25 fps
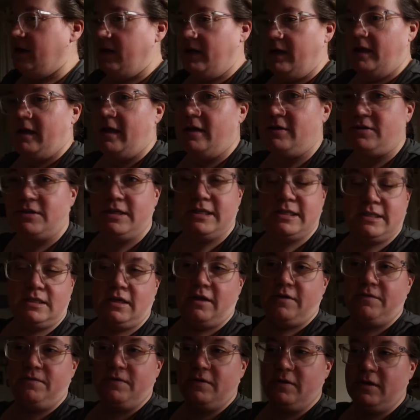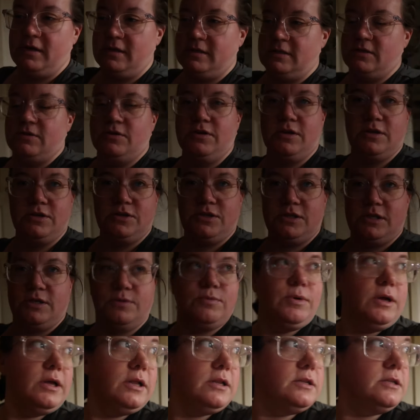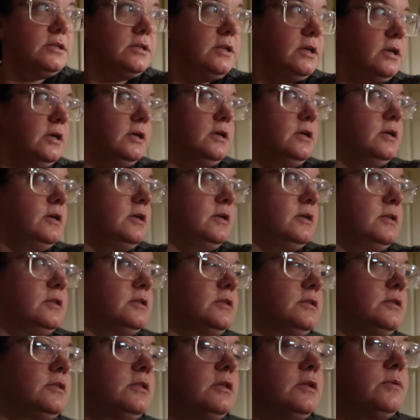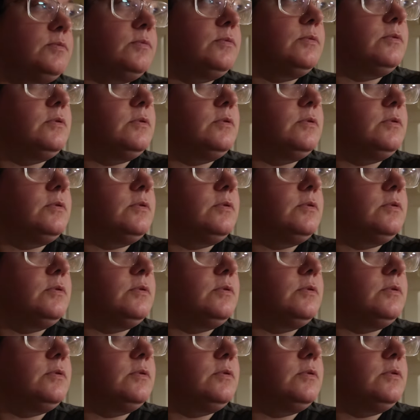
Ashley's not feeling so good. She went and did,